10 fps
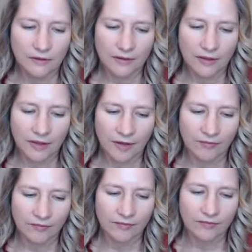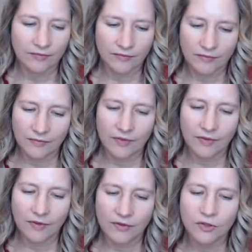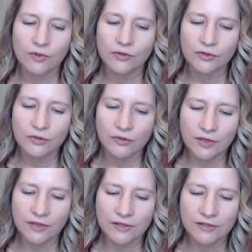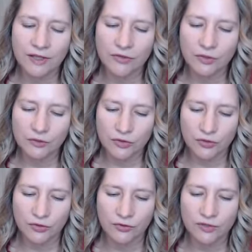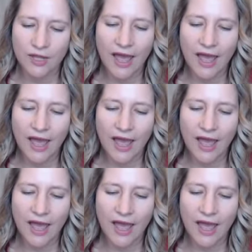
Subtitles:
You will do this if you choose.